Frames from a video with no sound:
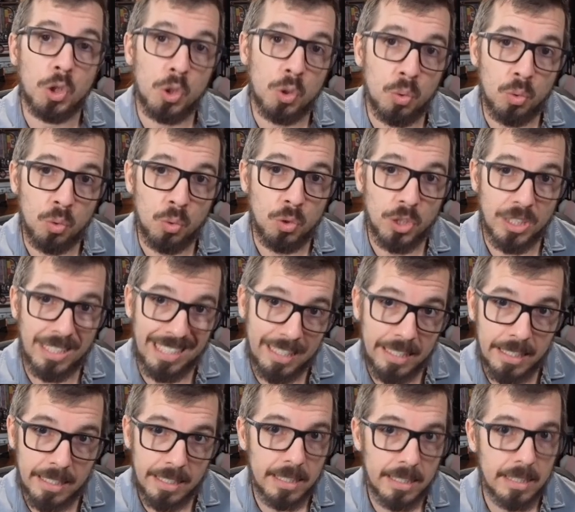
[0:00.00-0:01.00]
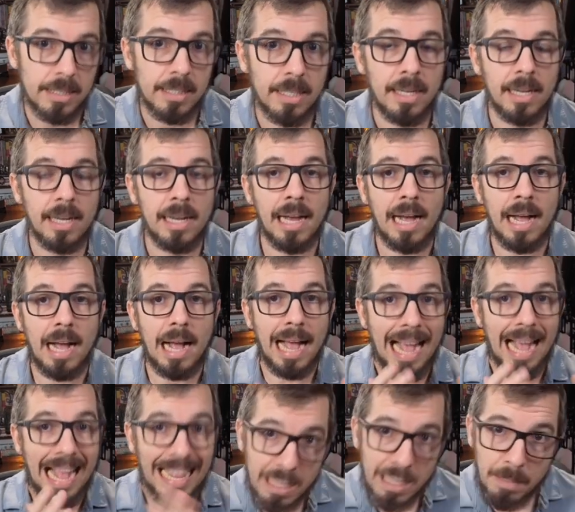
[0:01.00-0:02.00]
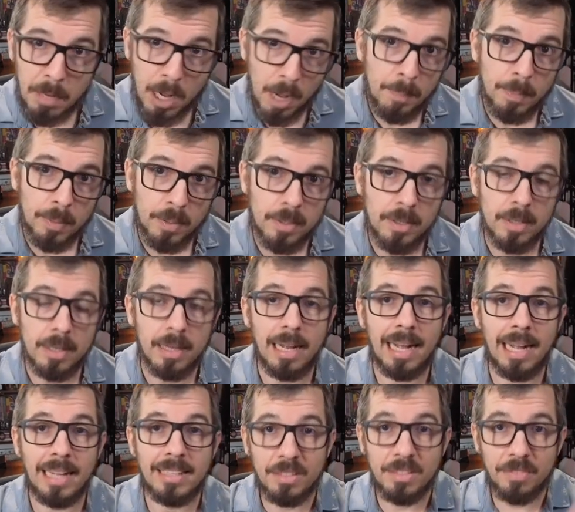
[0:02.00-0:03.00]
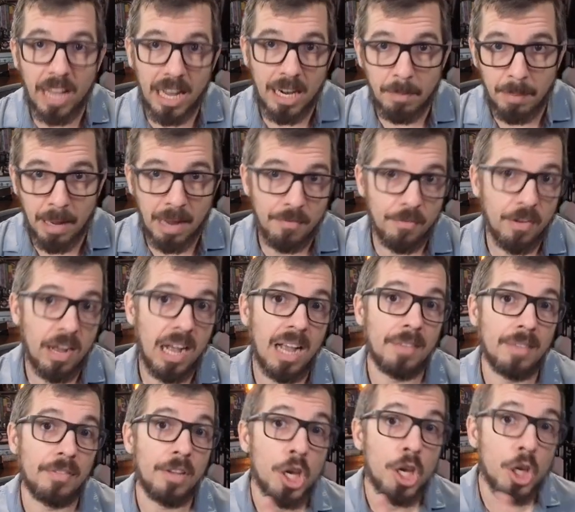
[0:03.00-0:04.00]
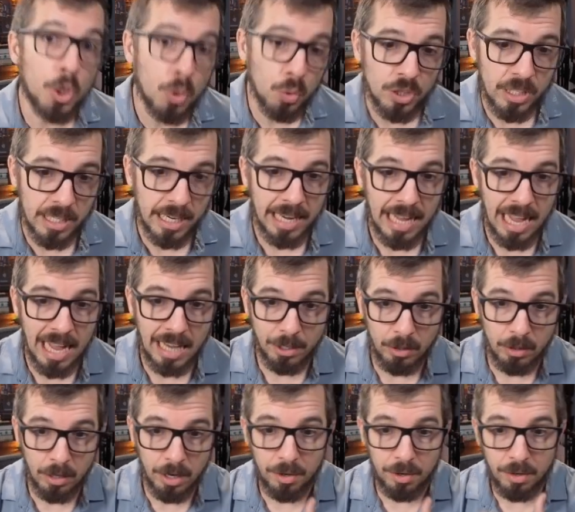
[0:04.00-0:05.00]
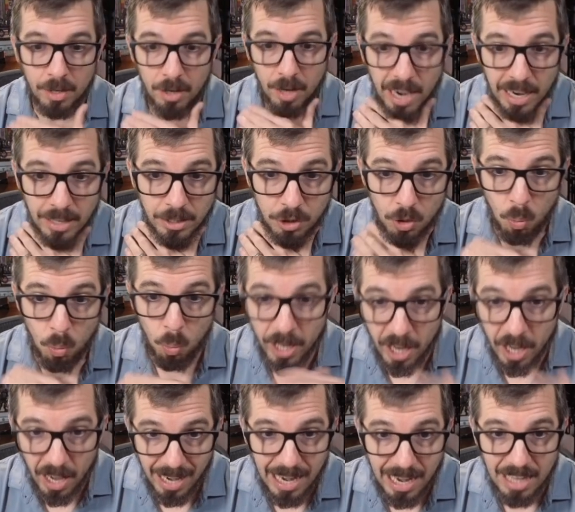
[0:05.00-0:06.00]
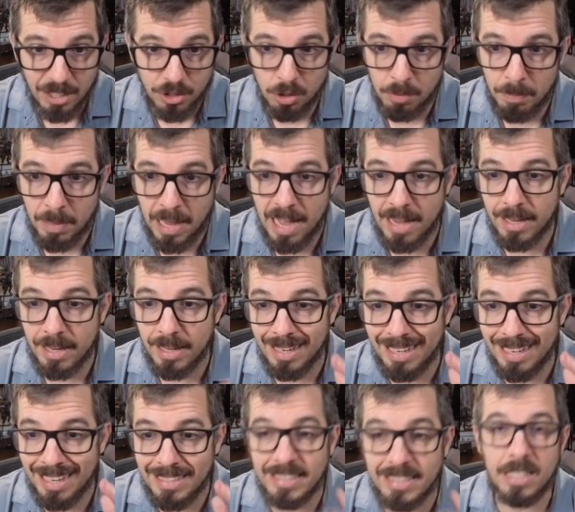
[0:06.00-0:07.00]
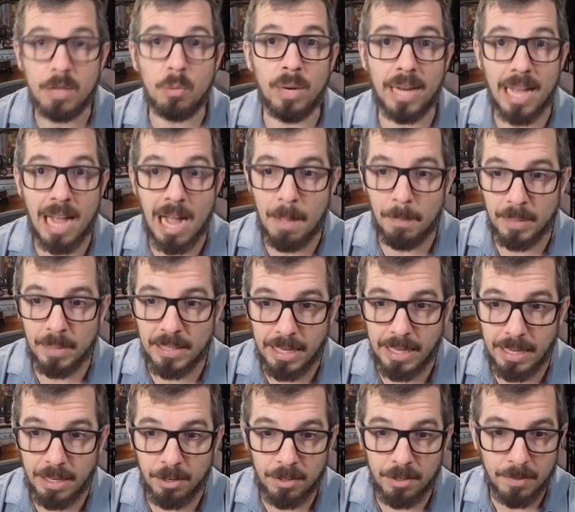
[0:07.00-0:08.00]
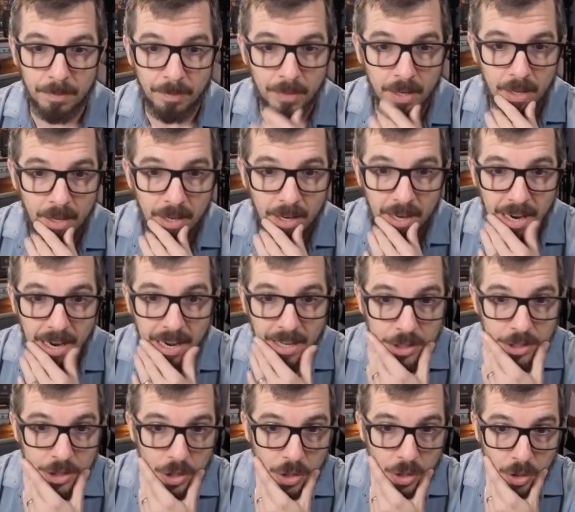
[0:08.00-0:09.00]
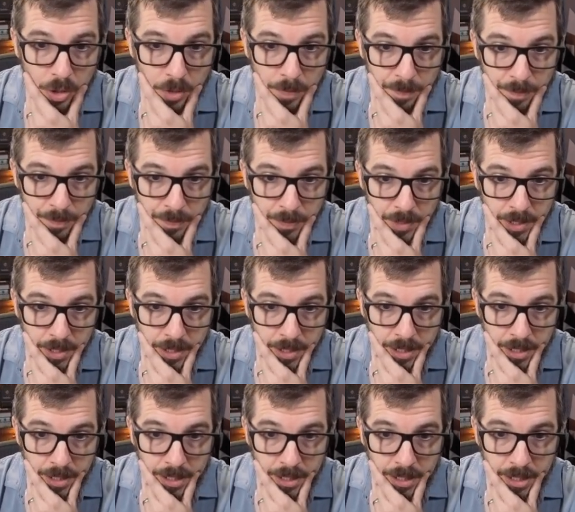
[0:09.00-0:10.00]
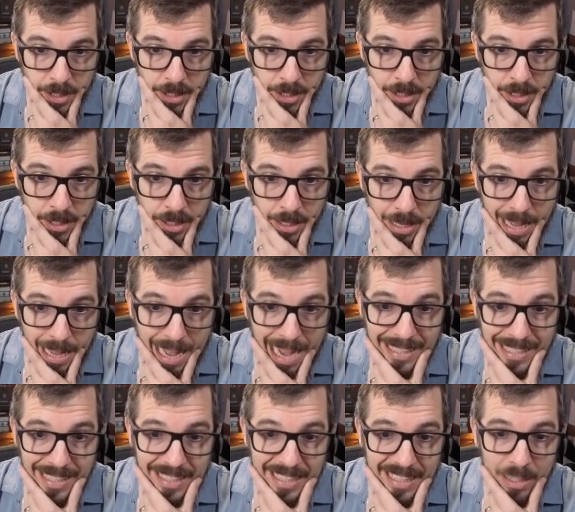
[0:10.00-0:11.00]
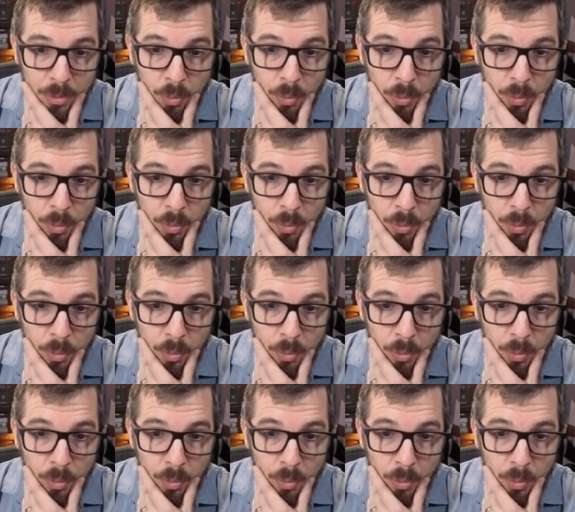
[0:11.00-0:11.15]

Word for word: 2 cities, add them up, and divide it by 5 using a calculator. All right, so we got an answer back. Let's see what happened here. All right, so accessing the